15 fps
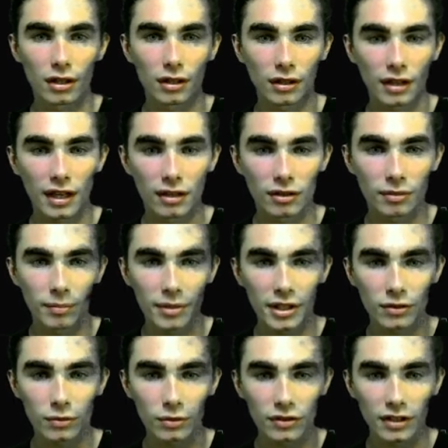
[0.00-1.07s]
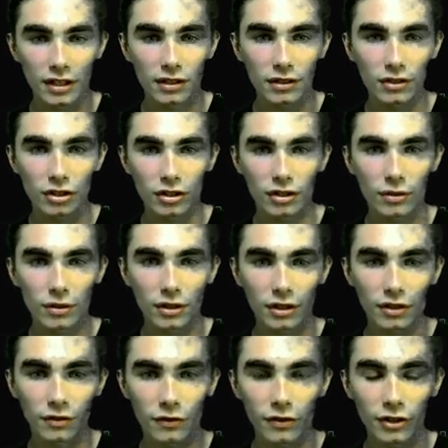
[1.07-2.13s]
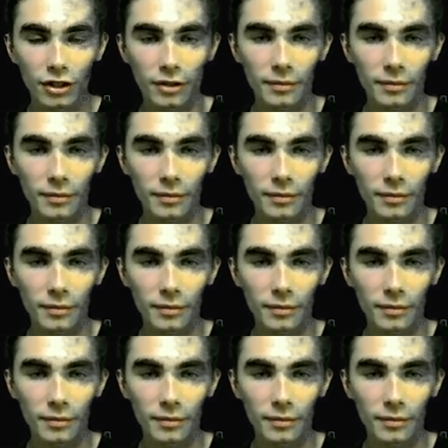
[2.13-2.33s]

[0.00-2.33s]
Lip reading: LNbits will say, you sure you want to confirm?